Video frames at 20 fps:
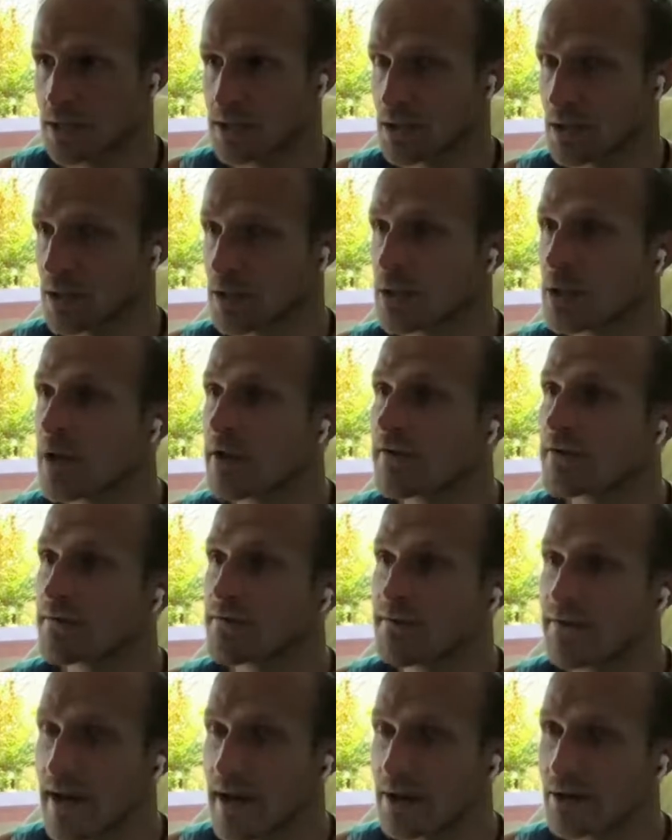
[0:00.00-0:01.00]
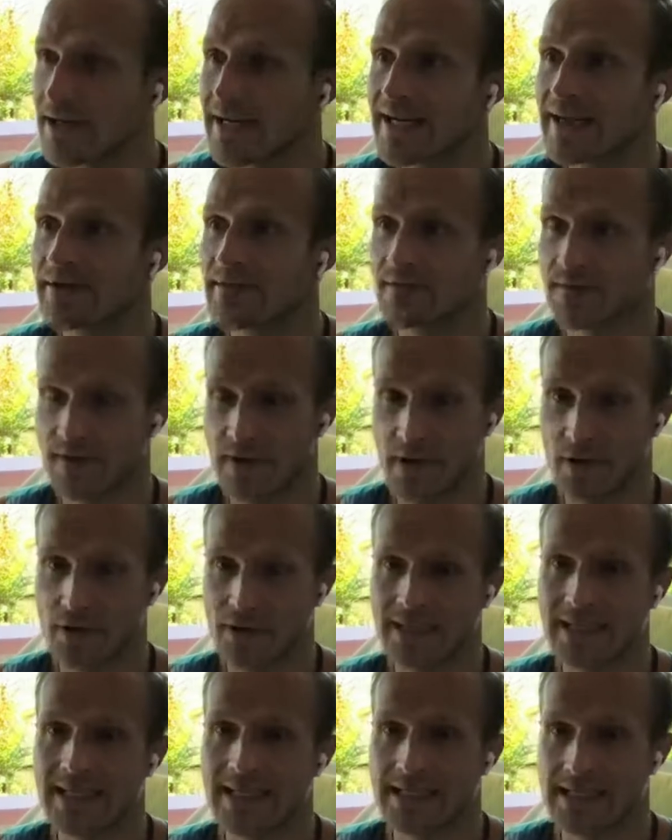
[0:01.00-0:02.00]
So, very,
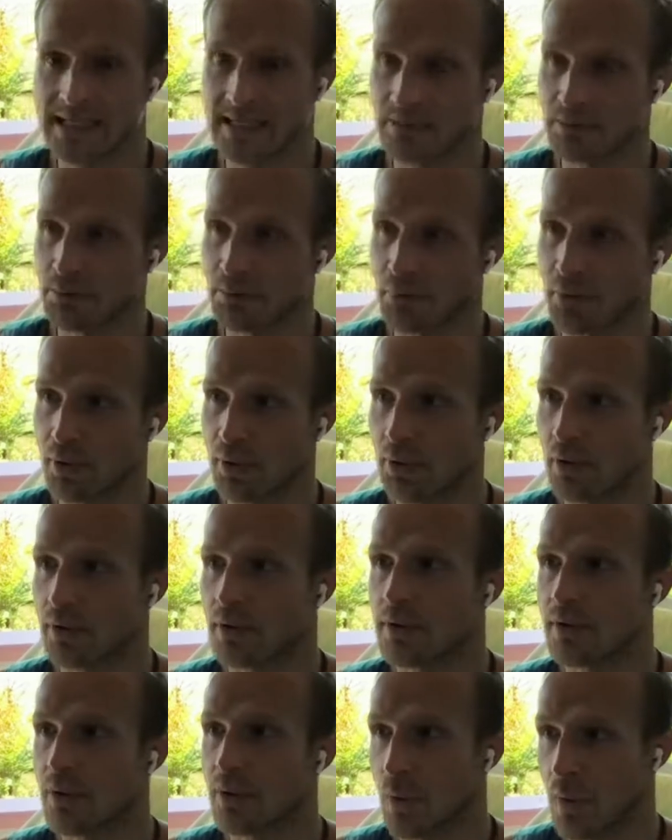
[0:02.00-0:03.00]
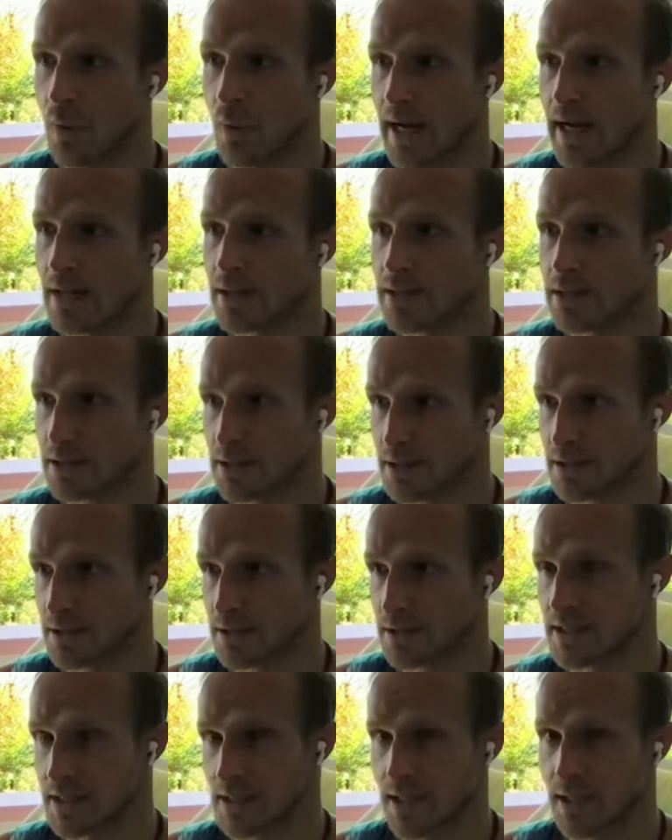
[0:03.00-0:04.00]
very simple way to do
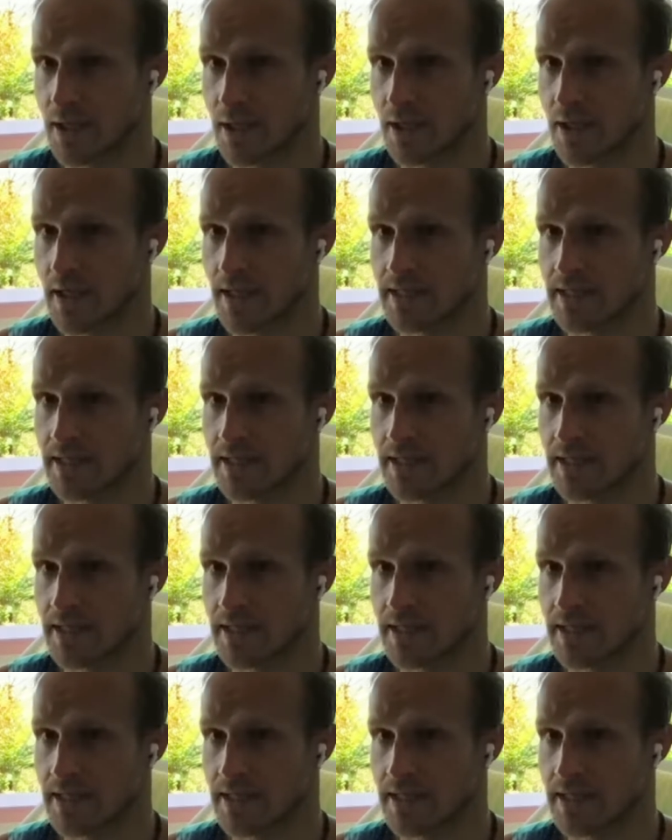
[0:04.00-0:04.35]
this here.